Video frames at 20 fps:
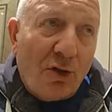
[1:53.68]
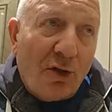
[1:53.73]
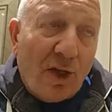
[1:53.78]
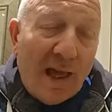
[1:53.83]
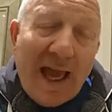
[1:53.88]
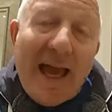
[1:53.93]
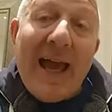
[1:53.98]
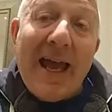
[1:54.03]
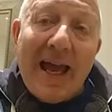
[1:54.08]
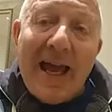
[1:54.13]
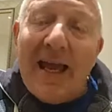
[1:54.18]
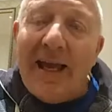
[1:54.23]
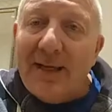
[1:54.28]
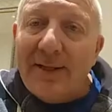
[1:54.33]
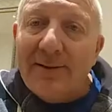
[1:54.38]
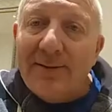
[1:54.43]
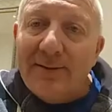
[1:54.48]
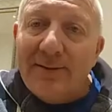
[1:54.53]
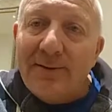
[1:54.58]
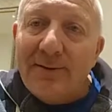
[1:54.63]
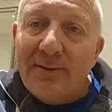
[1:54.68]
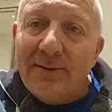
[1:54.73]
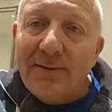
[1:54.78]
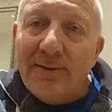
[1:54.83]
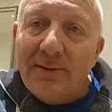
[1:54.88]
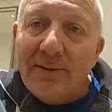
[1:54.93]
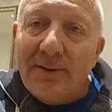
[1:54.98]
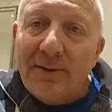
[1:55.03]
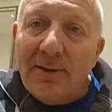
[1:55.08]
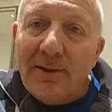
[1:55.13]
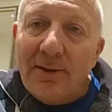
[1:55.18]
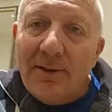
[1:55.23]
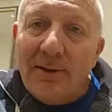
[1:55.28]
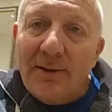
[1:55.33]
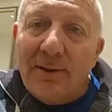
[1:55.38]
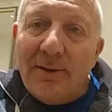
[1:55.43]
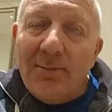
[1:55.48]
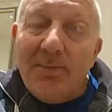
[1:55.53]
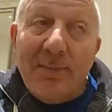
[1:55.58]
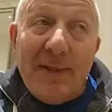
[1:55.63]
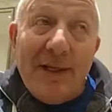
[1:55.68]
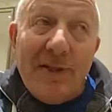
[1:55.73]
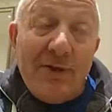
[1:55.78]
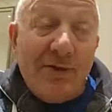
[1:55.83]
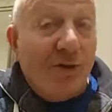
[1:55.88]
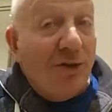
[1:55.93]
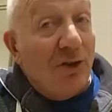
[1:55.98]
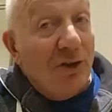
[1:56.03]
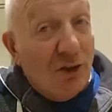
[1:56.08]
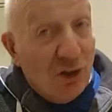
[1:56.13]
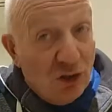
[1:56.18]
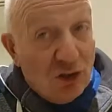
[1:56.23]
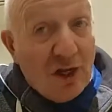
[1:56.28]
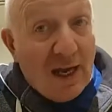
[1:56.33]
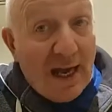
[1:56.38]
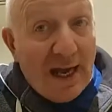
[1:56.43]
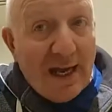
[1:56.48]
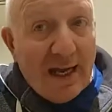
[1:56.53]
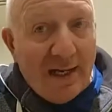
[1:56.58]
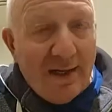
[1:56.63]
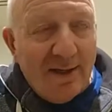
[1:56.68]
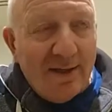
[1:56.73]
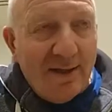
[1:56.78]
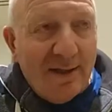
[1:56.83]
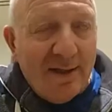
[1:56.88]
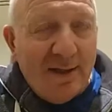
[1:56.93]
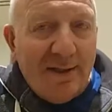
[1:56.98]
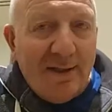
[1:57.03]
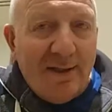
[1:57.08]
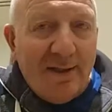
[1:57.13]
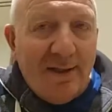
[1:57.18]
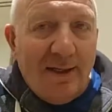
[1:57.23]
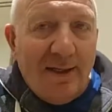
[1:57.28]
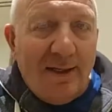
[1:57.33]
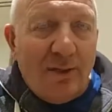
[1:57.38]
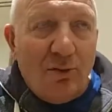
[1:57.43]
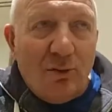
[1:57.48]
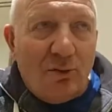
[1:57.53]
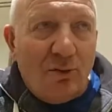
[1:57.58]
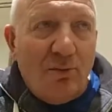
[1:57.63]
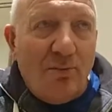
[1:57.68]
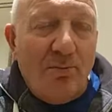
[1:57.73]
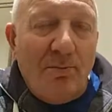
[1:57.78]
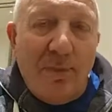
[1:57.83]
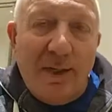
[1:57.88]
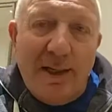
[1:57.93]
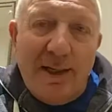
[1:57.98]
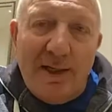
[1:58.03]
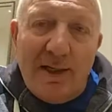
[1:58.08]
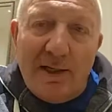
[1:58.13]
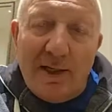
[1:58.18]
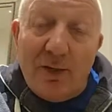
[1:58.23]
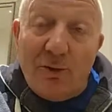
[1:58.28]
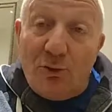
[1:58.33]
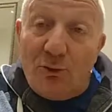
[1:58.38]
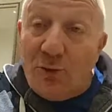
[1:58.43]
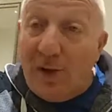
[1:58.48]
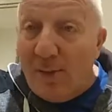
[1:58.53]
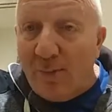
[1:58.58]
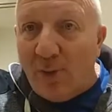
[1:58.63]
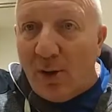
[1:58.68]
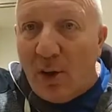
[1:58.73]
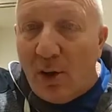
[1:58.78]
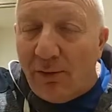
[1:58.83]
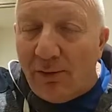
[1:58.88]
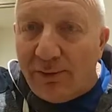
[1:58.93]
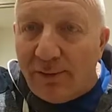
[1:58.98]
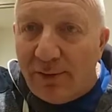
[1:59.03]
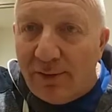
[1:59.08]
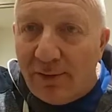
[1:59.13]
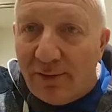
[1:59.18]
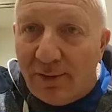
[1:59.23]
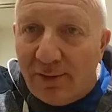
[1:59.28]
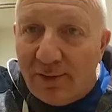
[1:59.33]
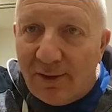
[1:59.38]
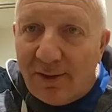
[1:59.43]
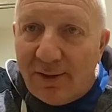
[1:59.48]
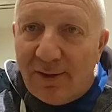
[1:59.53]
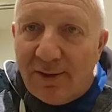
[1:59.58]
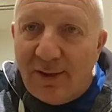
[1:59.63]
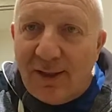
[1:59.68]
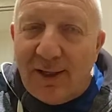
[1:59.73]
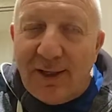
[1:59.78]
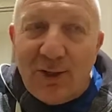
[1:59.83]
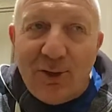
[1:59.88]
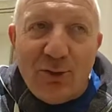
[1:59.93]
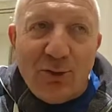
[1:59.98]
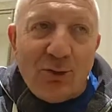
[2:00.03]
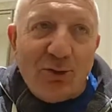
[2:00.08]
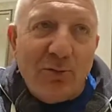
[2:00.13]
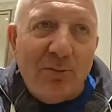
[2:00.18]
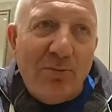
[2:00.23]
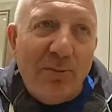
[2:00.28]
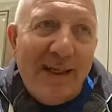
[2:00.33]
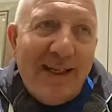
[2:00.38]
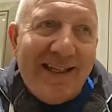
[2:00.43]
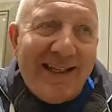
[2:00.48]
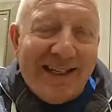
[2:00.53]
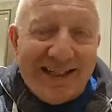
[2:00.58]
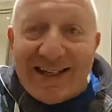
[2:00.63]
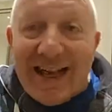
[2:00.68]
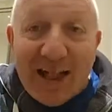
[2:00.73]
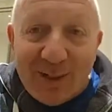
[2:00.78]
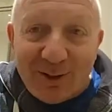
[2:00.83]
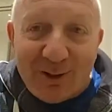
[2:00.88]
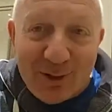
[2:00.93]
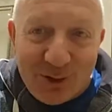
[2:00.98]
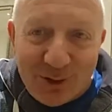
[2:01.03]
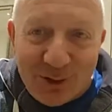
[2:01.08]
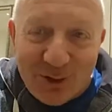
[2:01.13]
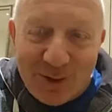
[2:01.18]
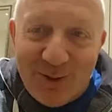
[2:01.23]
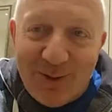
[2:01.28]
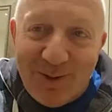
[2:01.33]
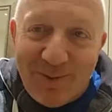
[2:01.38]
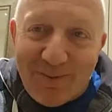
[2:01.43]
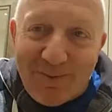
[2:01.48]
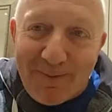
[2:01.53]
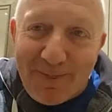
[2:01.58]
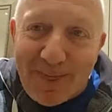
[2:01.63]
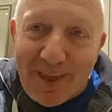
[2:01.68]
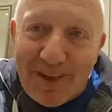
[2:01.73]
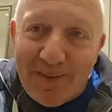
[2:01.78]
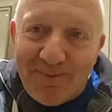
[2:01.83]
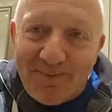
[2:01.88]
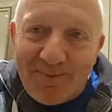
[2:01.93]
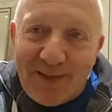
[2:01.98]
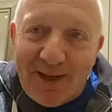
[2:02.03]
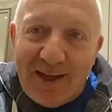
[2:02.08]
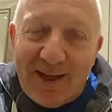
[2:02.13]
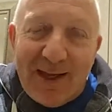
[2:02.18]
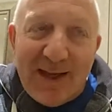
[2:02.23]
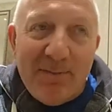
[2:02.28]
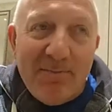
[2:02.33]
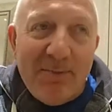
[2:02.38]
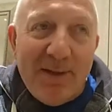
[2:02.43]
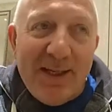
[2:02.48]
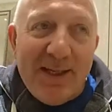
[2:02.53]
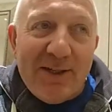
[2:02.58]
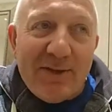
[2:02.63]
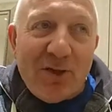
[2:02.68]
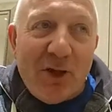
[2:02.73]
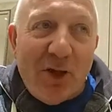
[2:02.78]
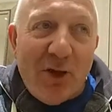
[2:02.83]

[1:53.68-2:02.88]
Care means that you share. It doesn't mean rip off, it doesn't mean sell to, it means